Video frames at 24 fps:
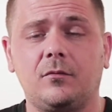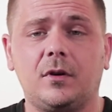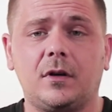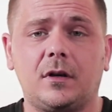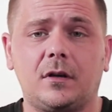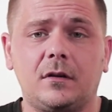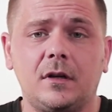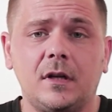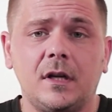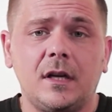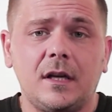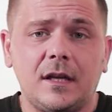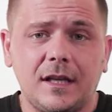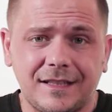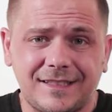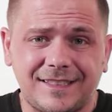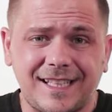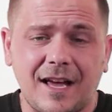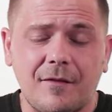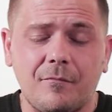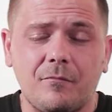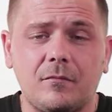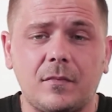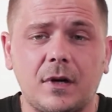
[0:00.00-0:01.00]
Well, it's
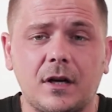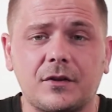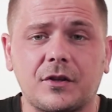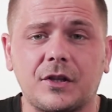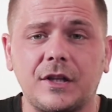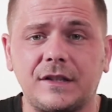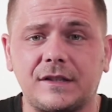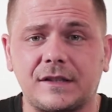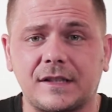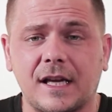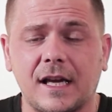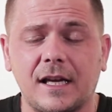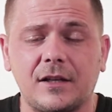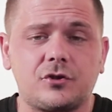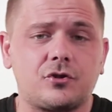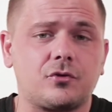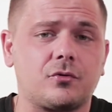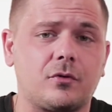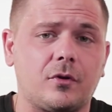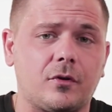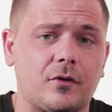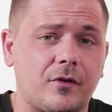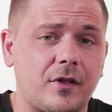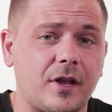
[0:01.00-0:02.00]
that monthly
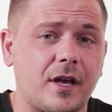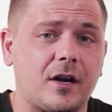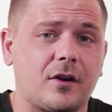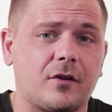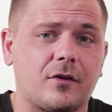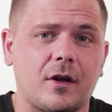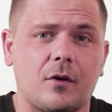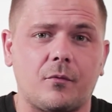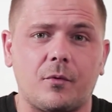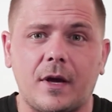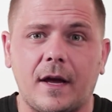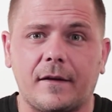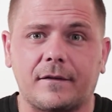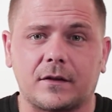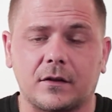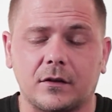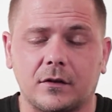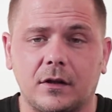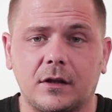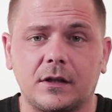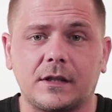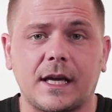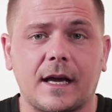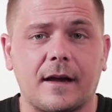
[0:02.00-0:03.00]
schedule there that we have to
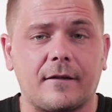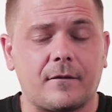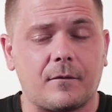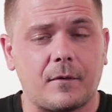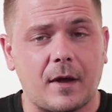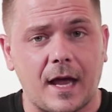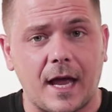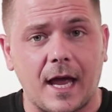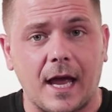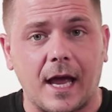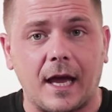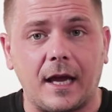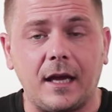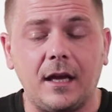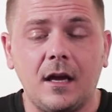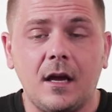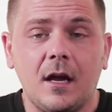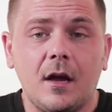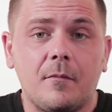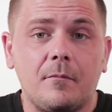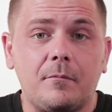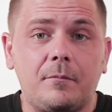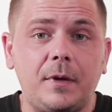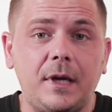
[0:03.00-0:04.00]
look at, A.
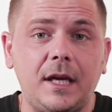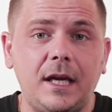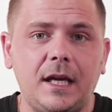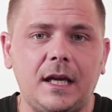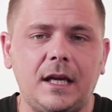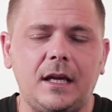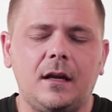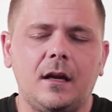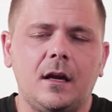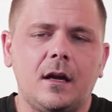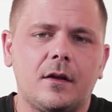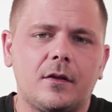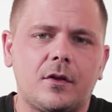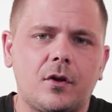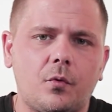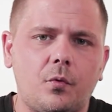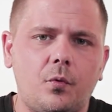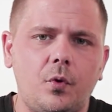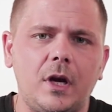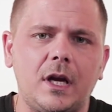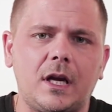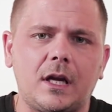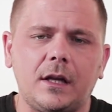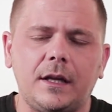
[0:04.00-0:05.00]
B, the
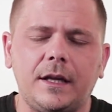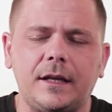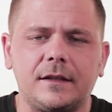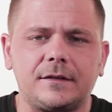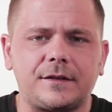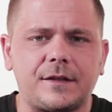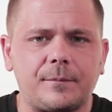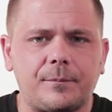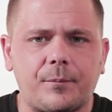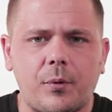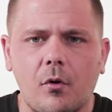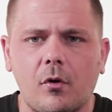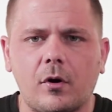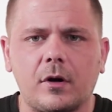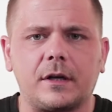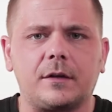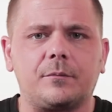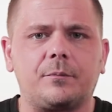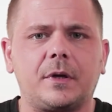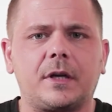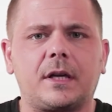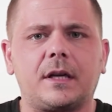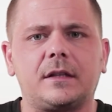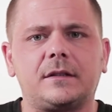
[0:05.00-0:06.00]
weekly is
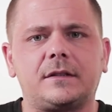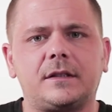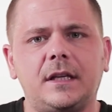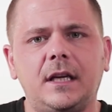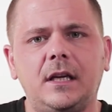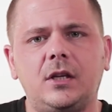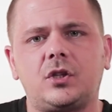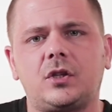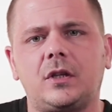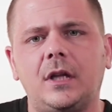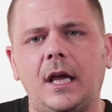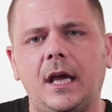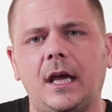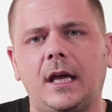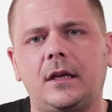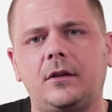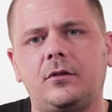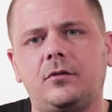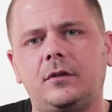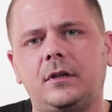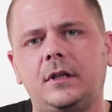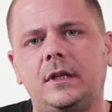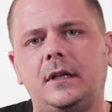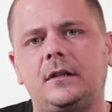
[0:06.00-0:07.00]
important because each day
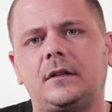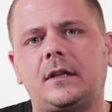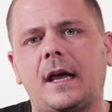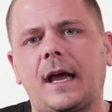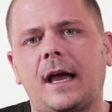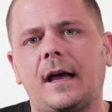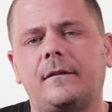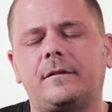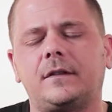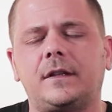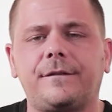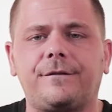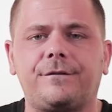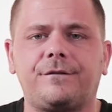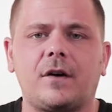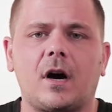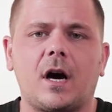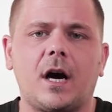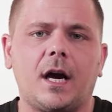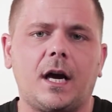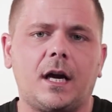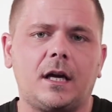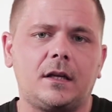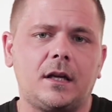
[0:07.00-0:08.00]
you need to have
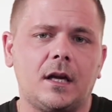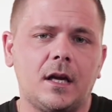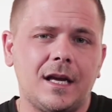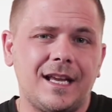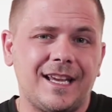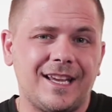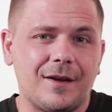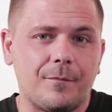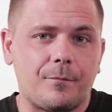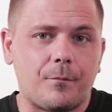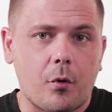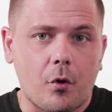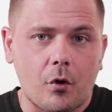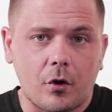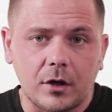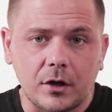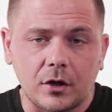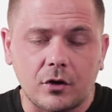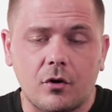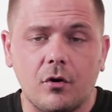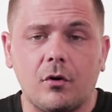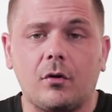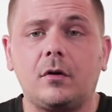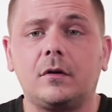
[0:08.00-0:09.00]
defined
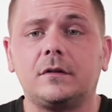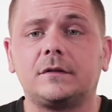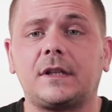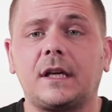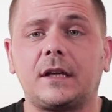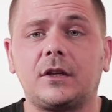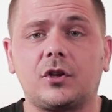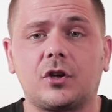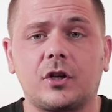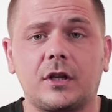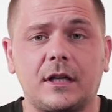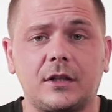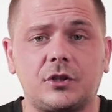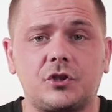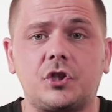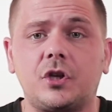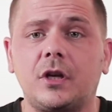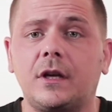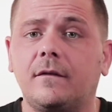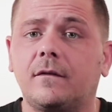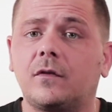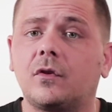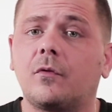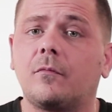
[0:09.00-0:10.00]
important goals that you're going to
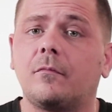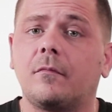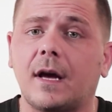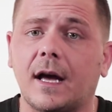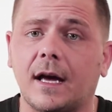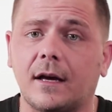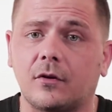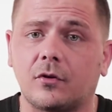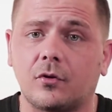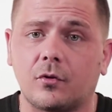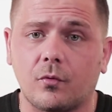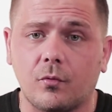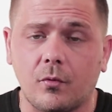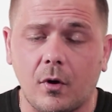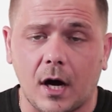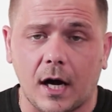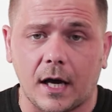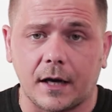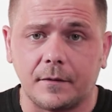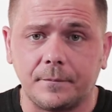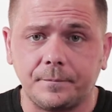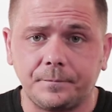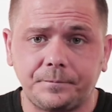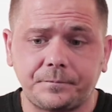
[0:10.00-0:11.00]
achieve no matter
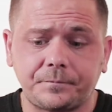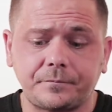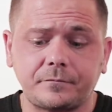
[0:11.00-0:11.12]
what.